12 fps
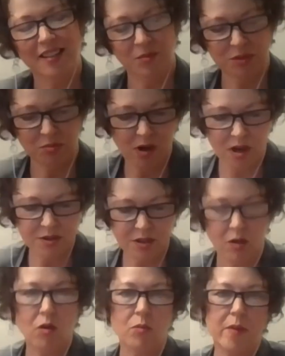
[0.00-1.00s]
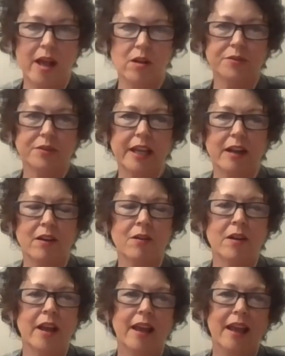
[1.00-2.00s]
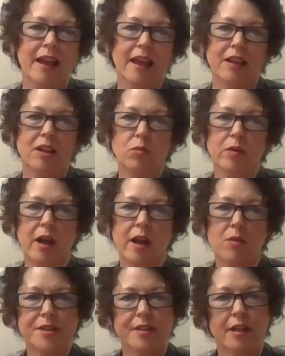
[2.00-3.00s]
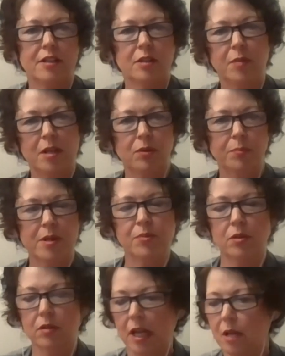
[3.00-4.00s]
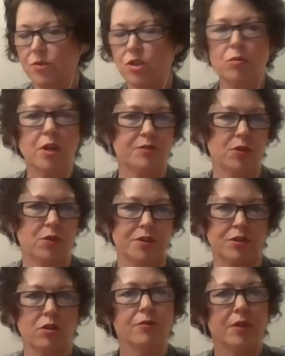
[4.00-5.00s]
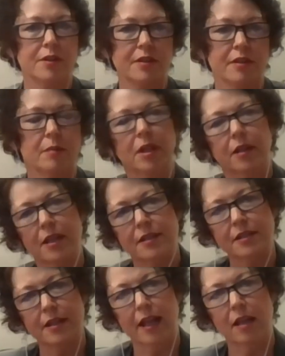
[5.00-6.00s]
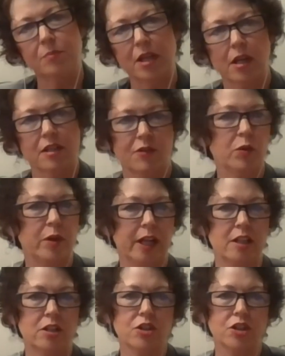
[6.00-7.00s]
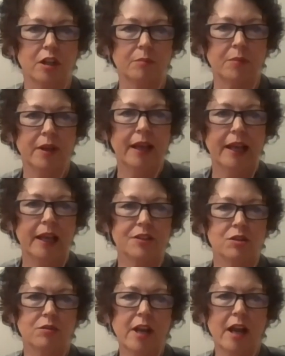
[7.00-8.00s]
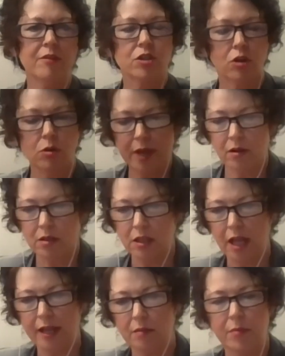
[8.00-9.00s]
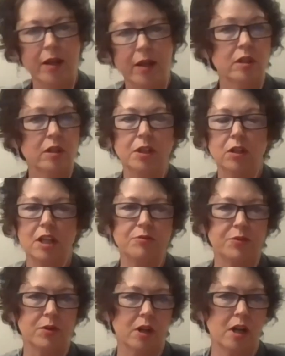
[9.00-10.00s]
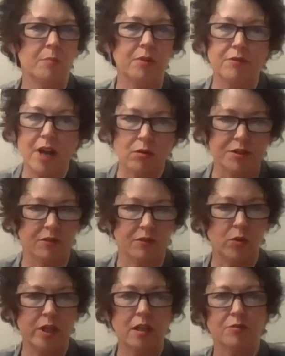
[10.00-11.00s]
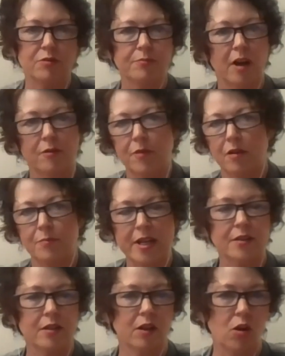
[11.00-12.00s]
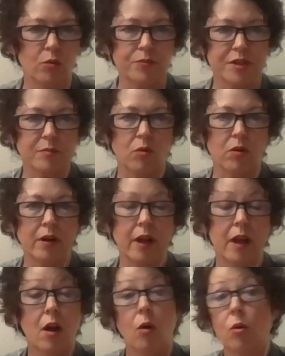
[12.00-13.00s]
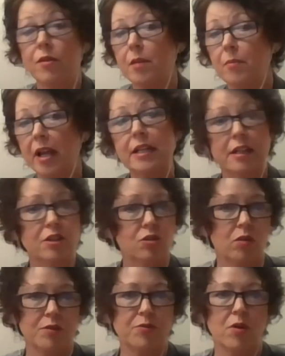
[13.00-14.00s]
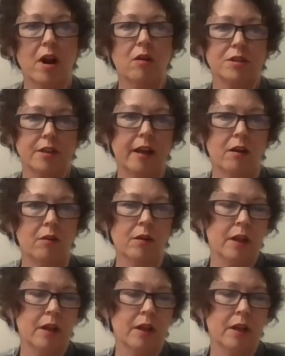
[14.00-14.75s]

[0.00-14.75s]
with regard to home health care, I always say to people come to us for a service, but they stay because of a relationship. And so the average home care client may only be looking for a couple of hours a week of basic home support, or they might need 24 hours care,